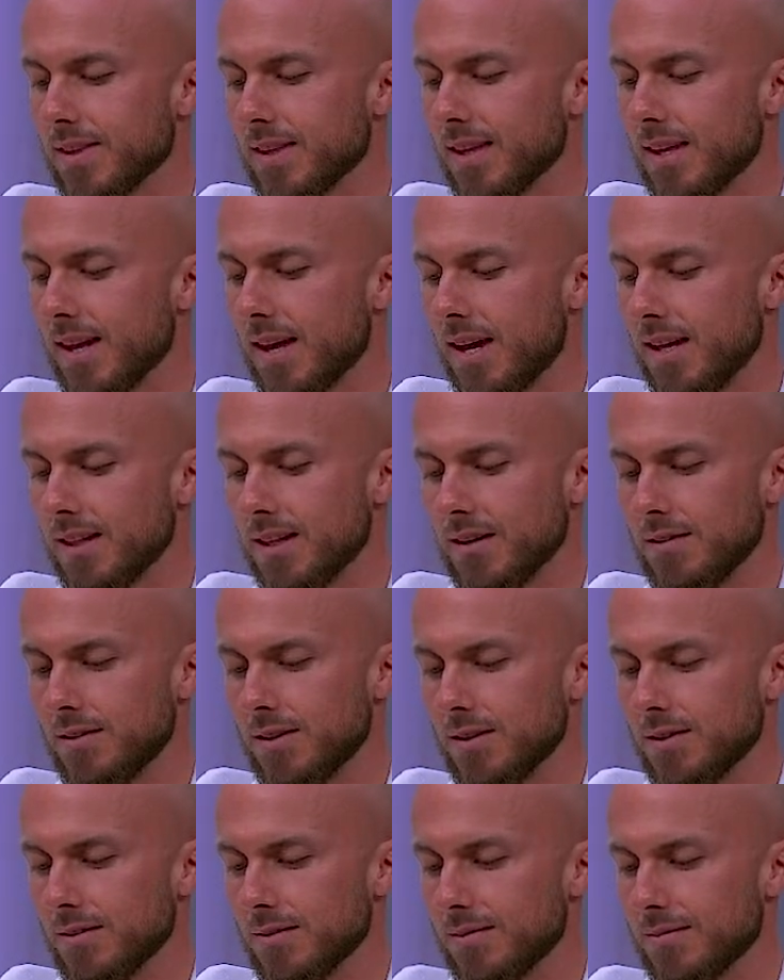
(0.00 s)
I love you.
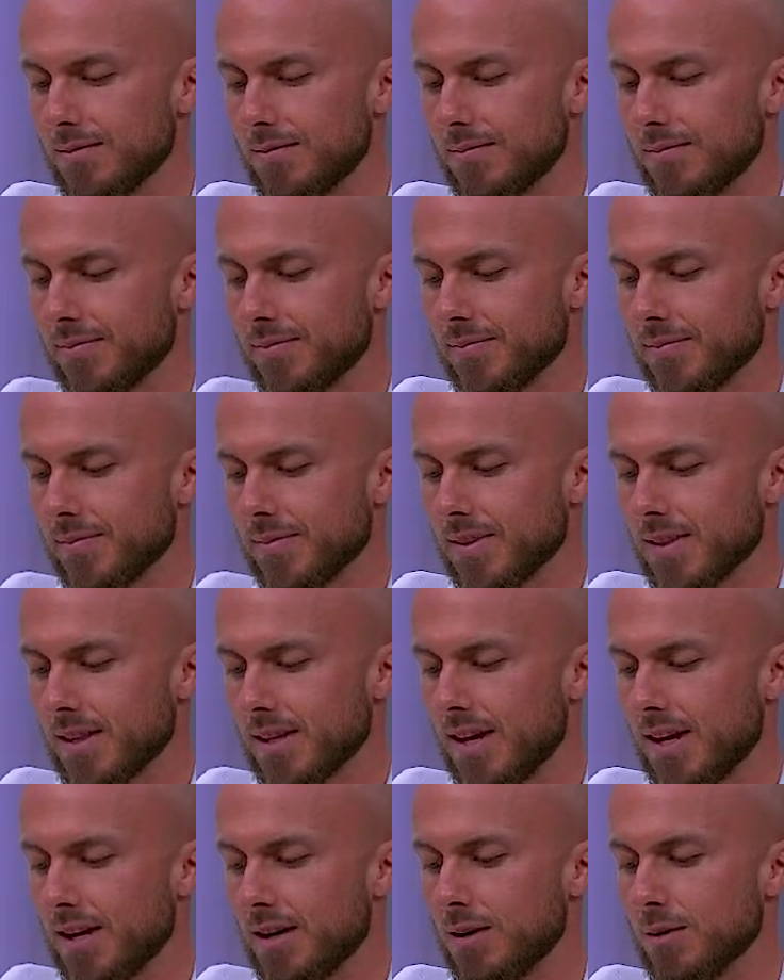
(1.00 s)
I
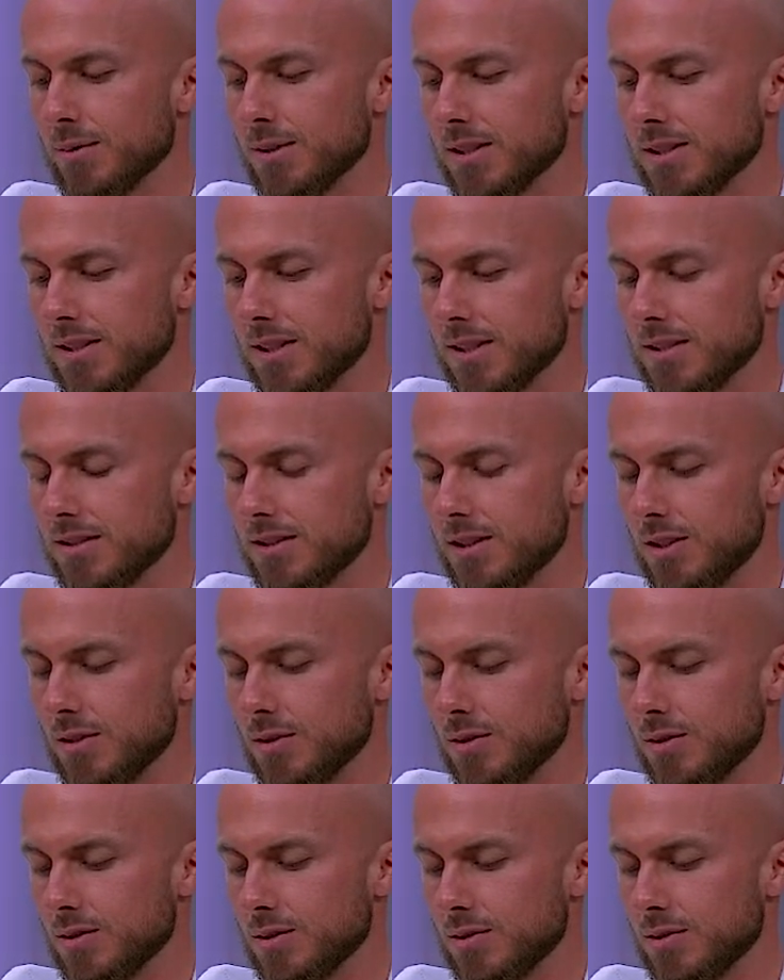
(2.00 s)
hope this gets to you soon.